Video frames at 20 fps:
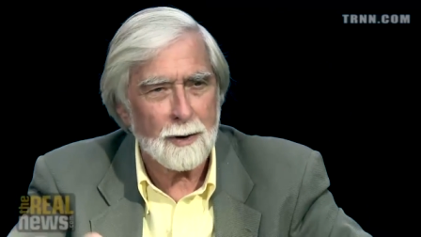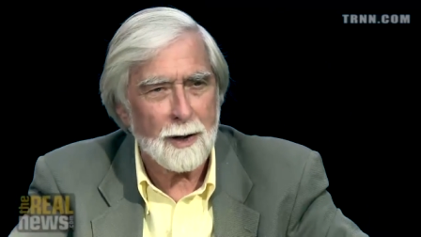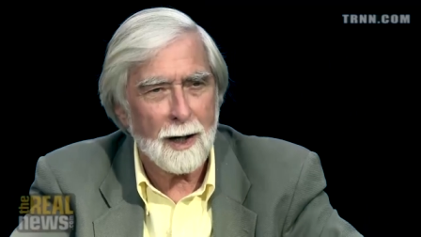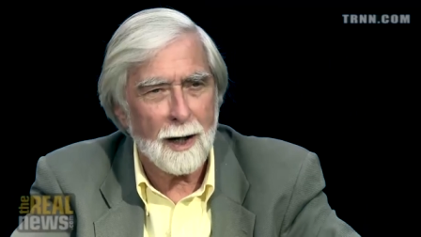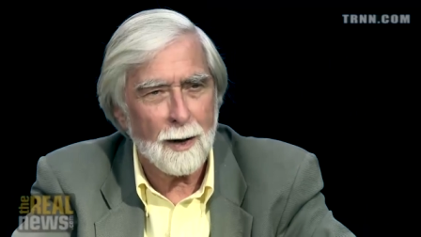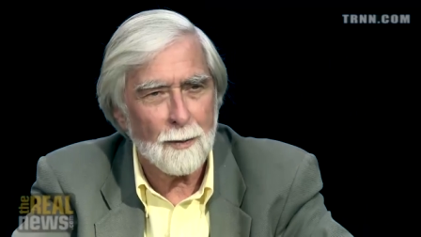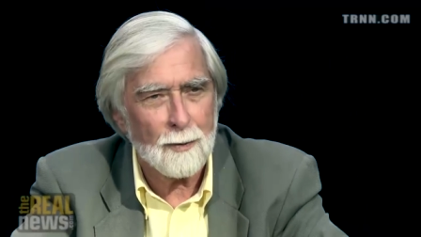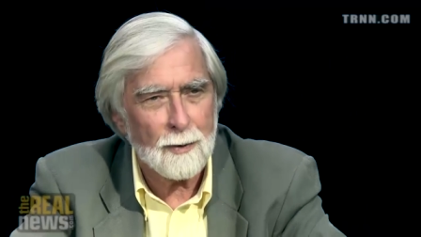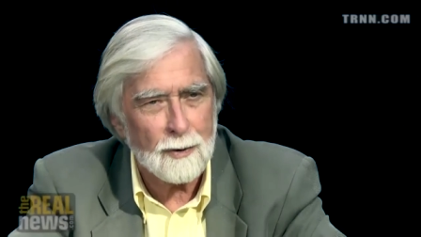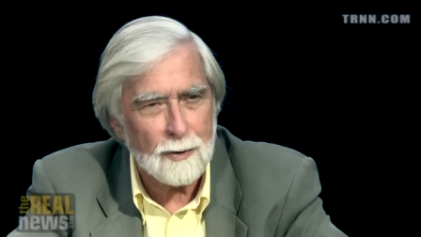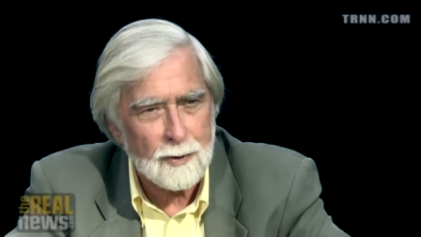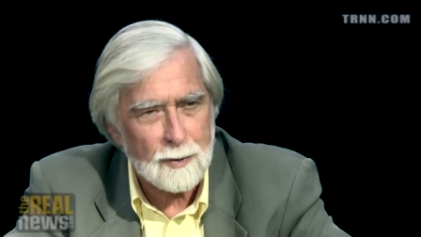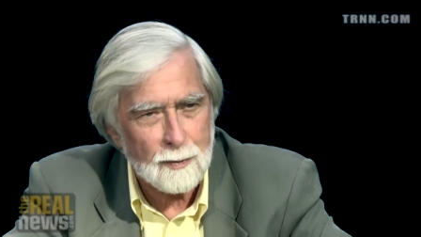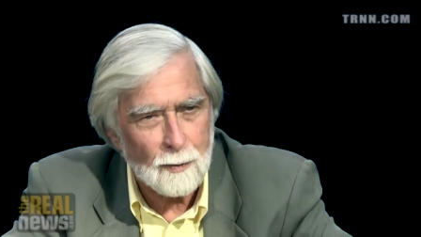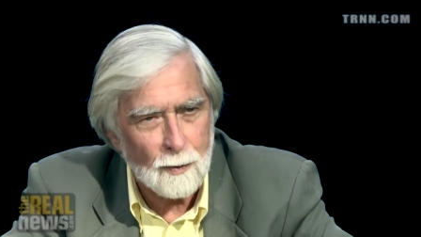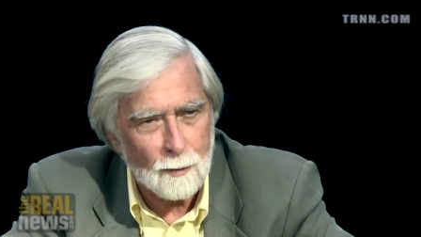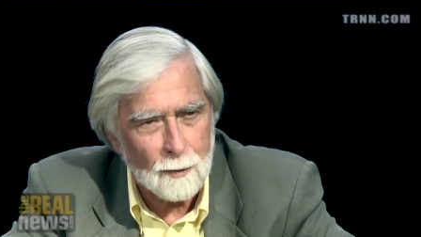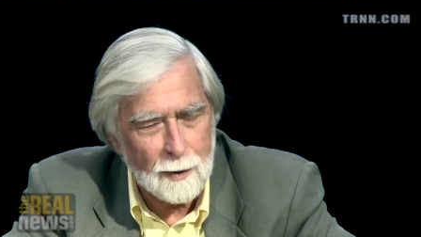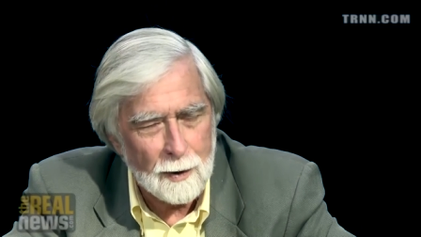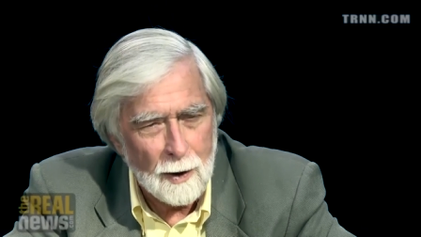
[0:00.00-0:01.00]
communist
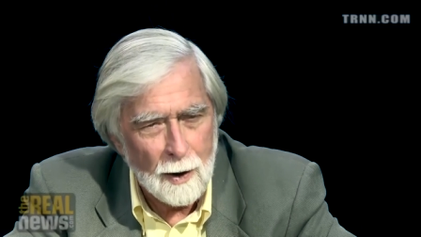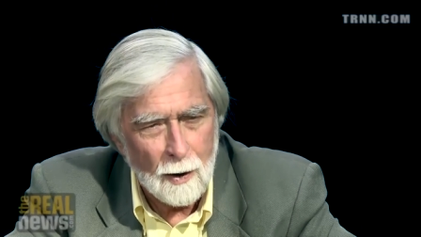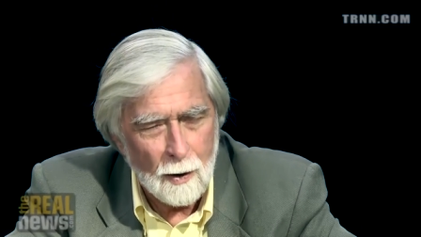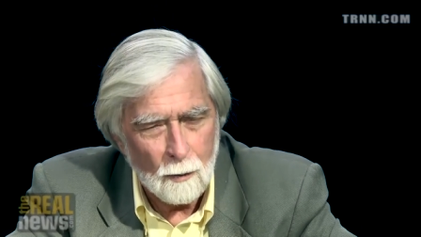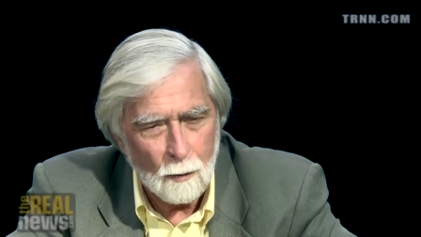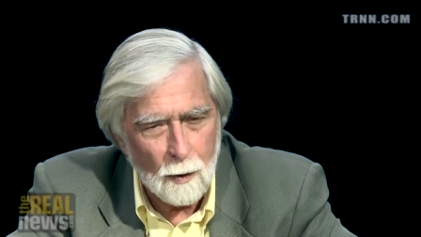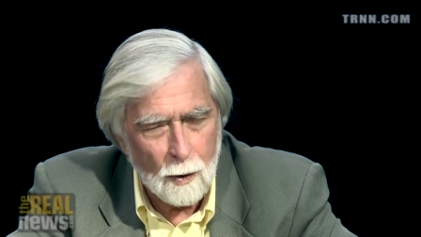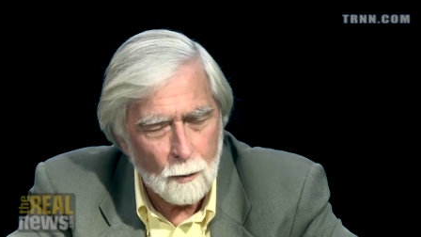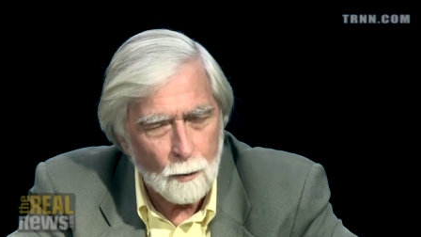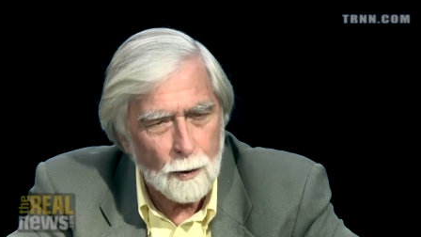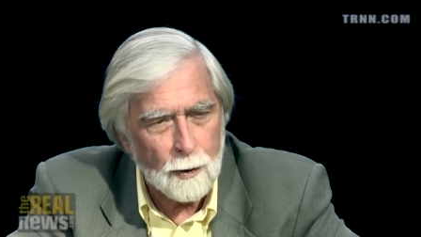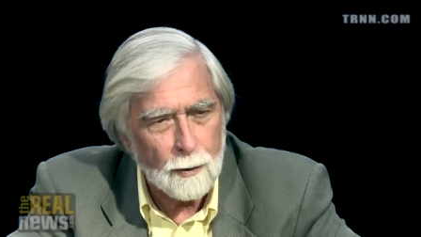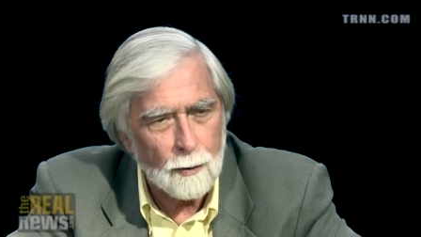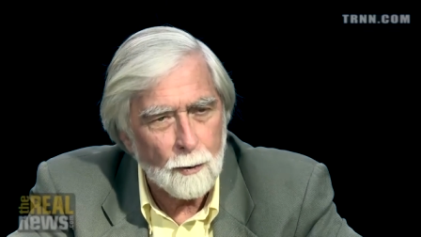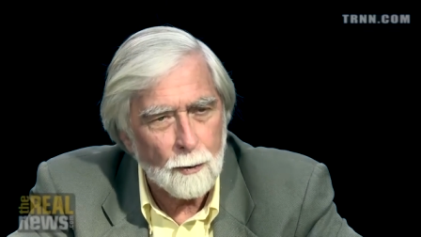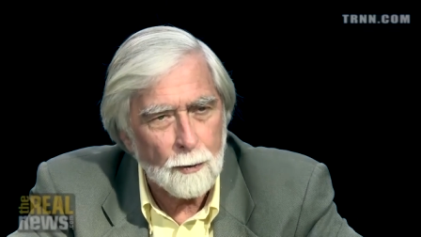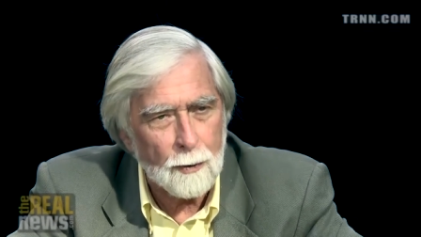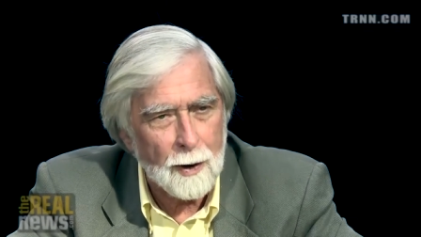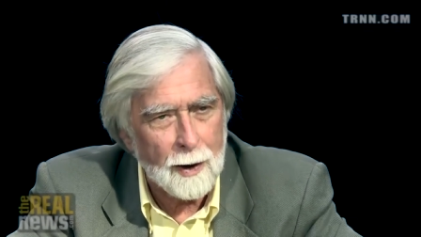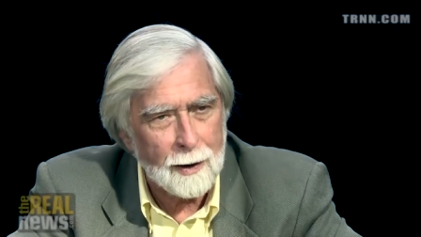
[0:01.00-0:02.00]
movement? What were
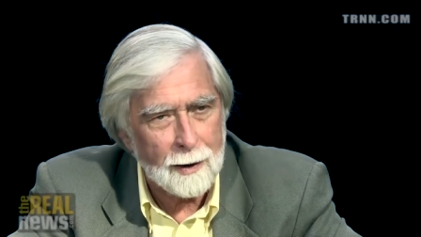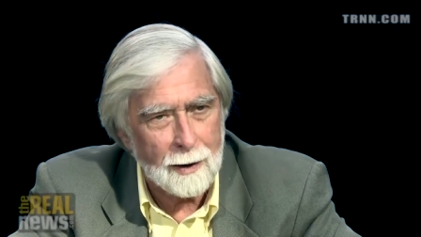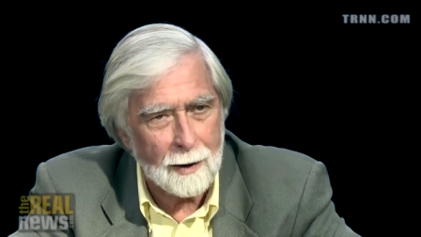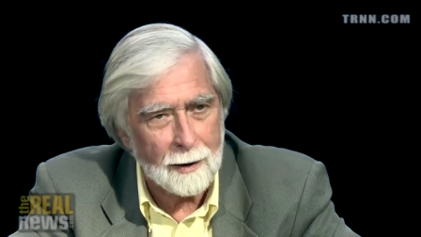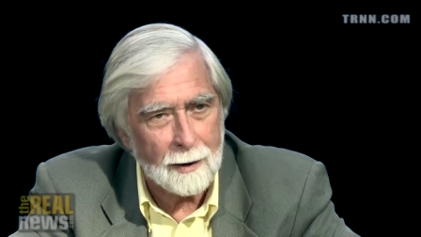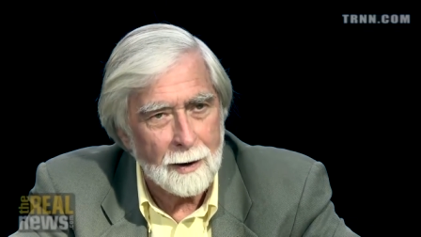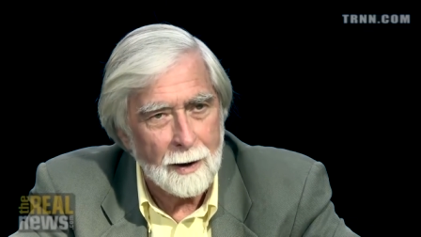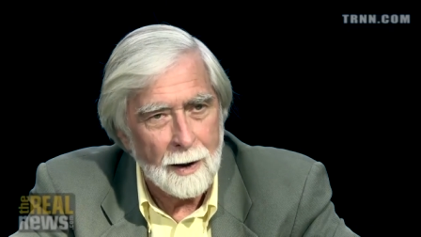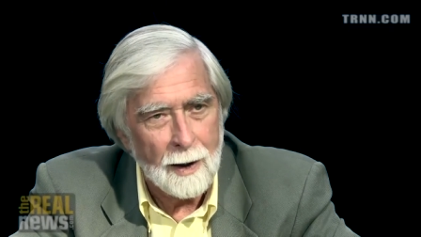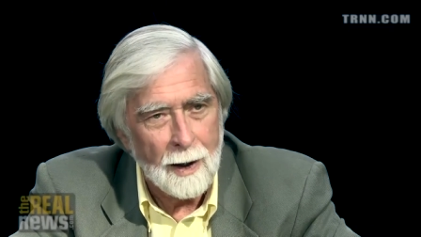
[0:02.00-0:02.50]
you thinking?